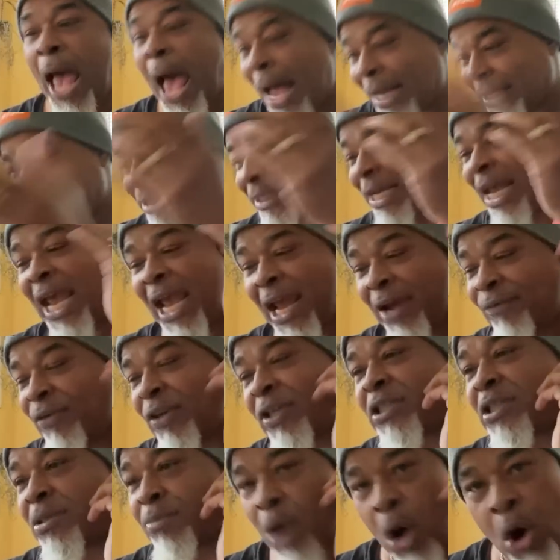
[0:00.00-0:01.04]
I shaved
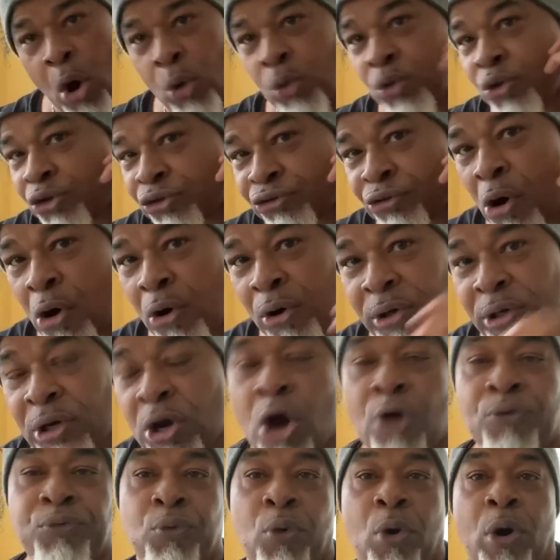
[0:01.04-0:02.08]
in some old
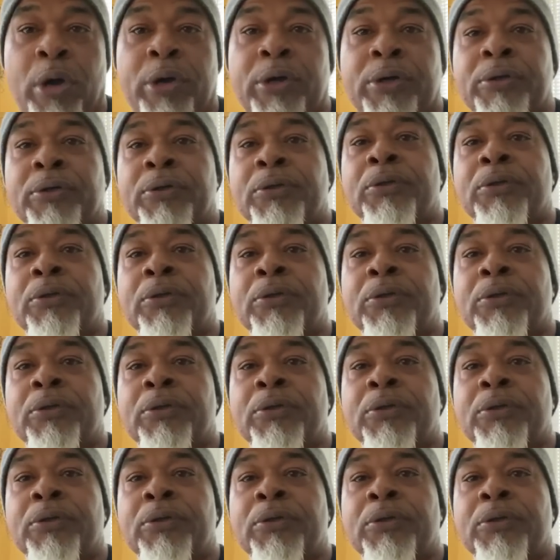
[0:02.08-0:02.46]
stroganoff water.